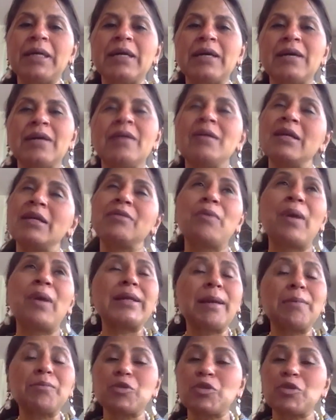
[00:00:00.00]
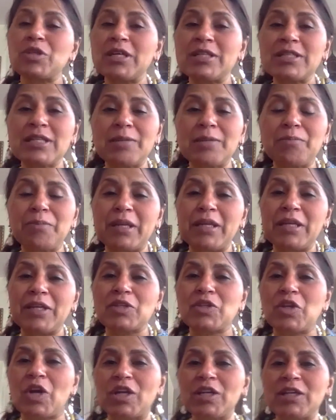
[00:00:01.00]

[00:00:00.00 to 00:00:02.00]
Uh, it went up to $13 billion